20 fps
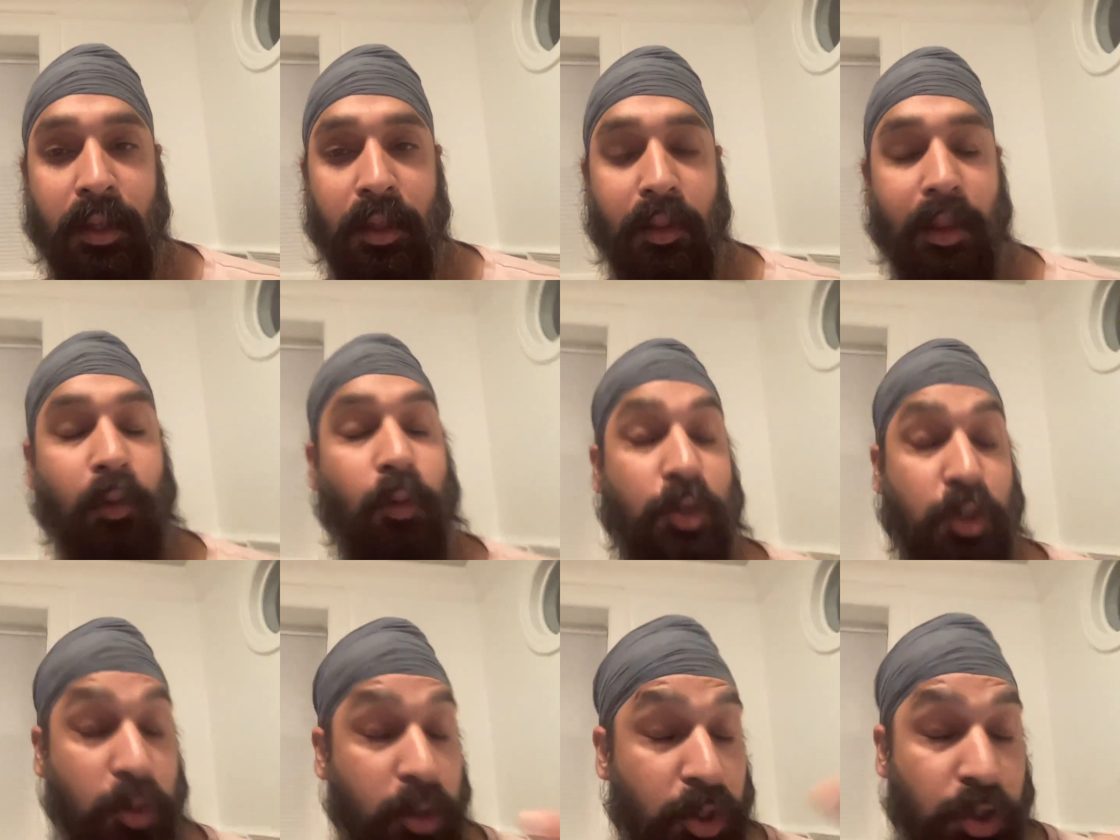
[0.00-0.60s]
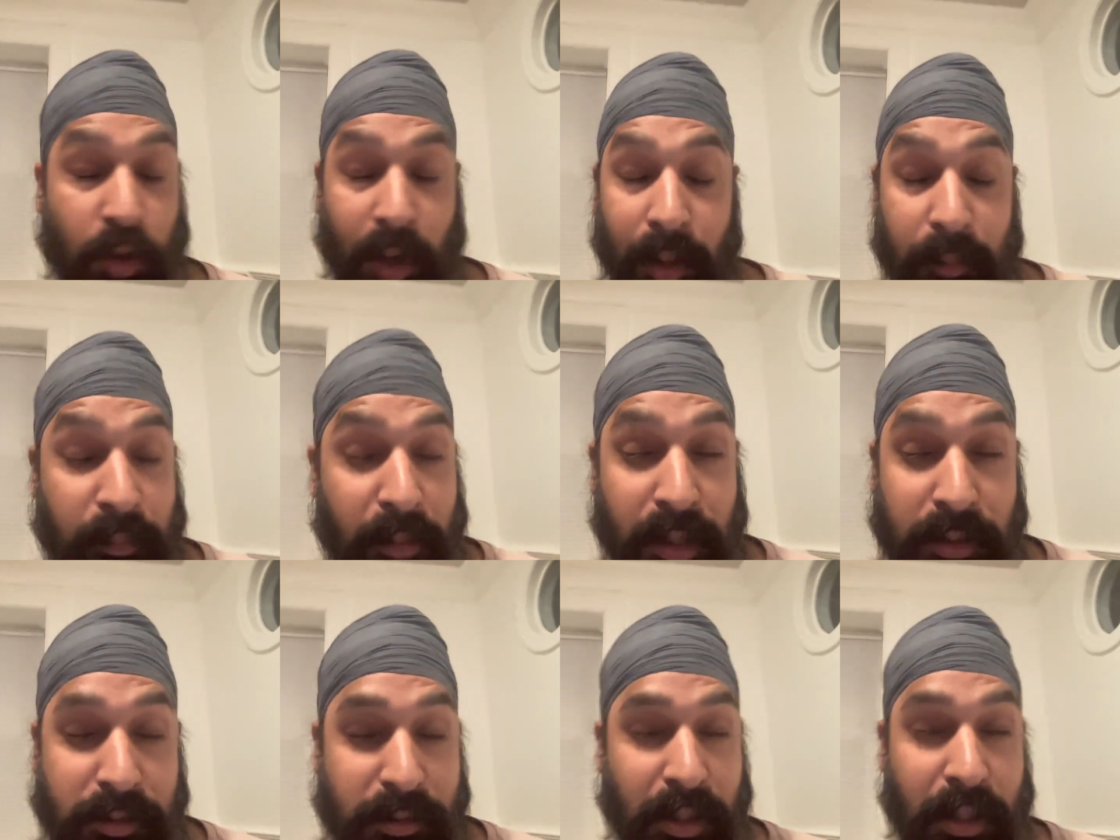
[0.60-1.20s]
like what you described,
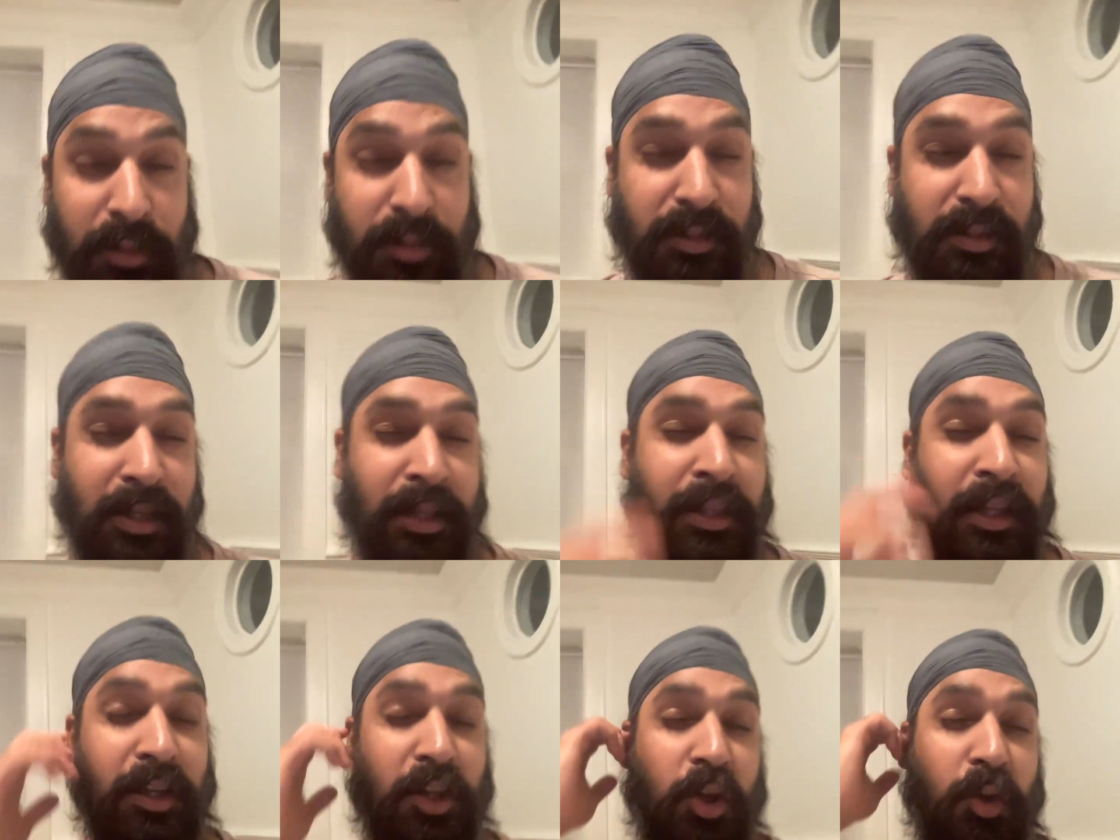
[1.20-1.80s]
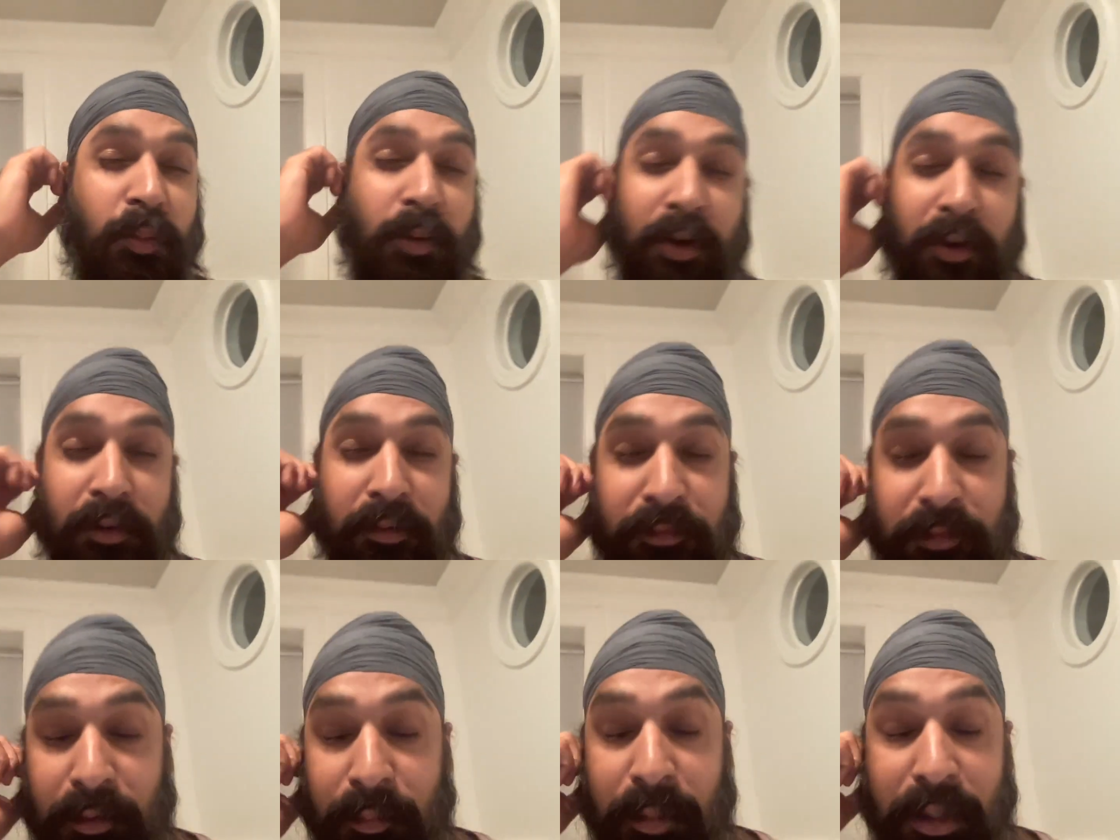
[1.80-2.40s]
makes sense. And then humor
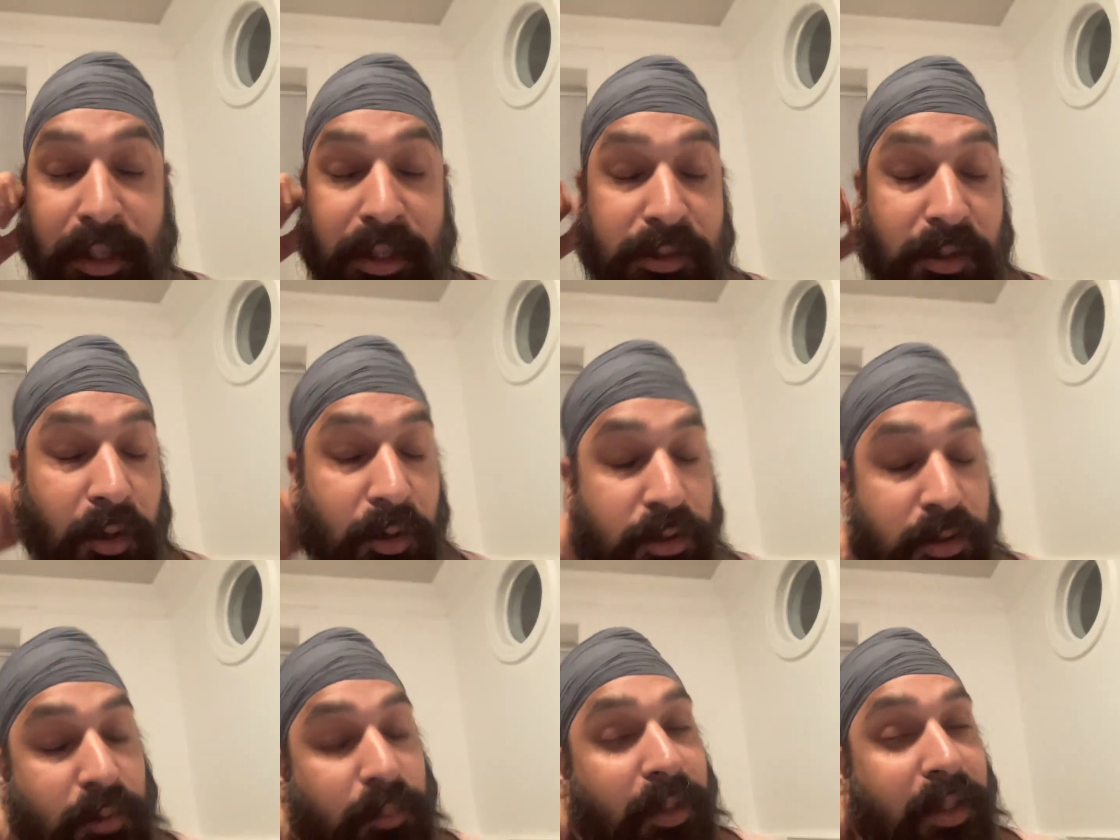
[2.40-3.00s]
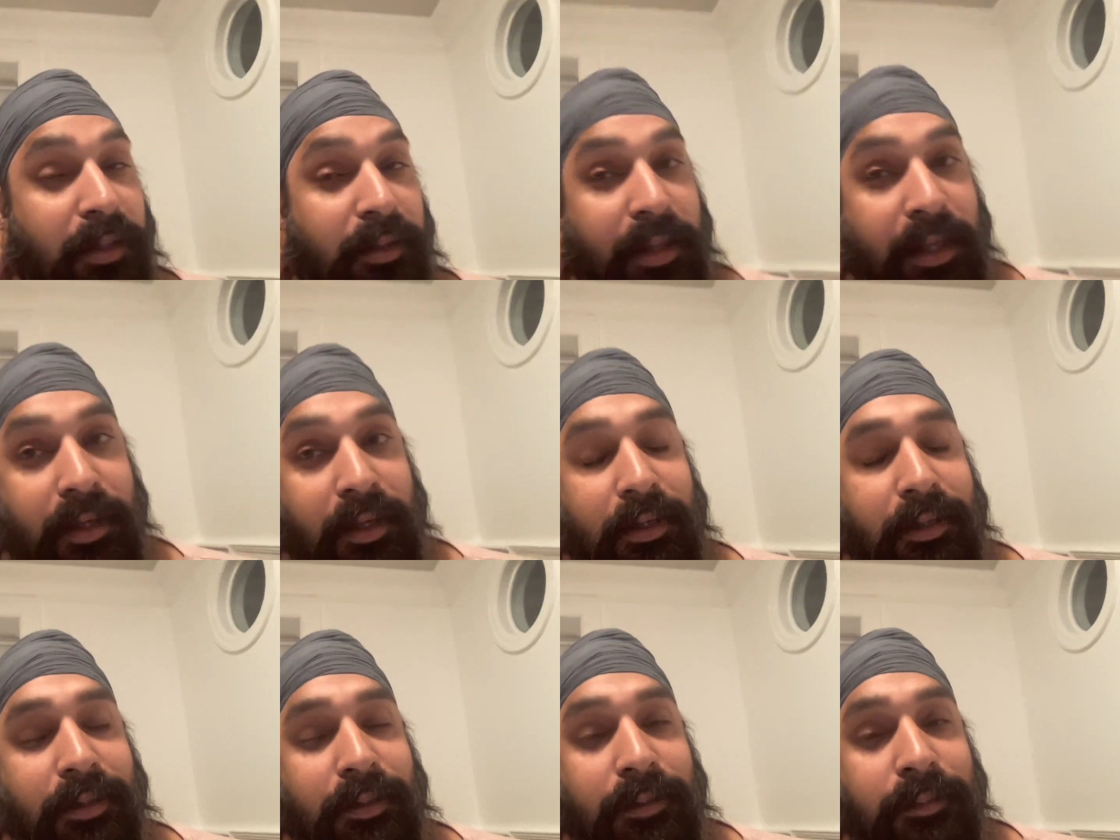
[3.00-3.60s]
for me has also been like
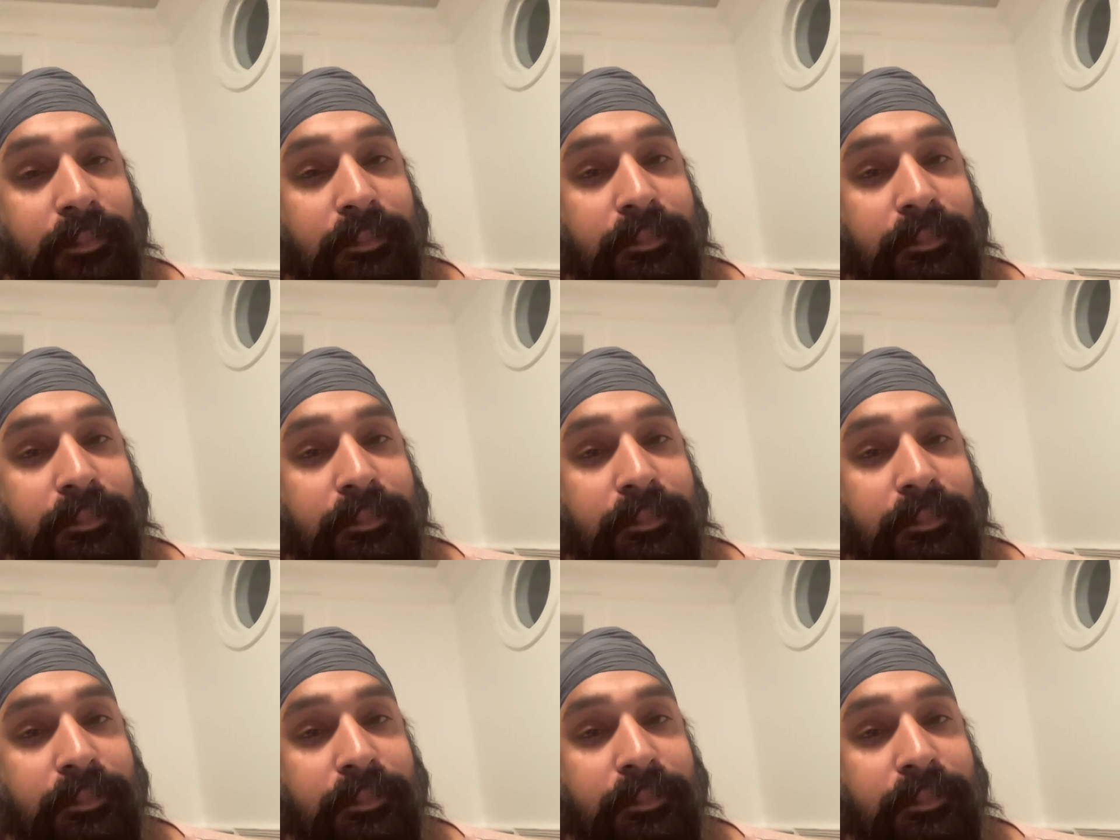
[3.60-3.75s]
a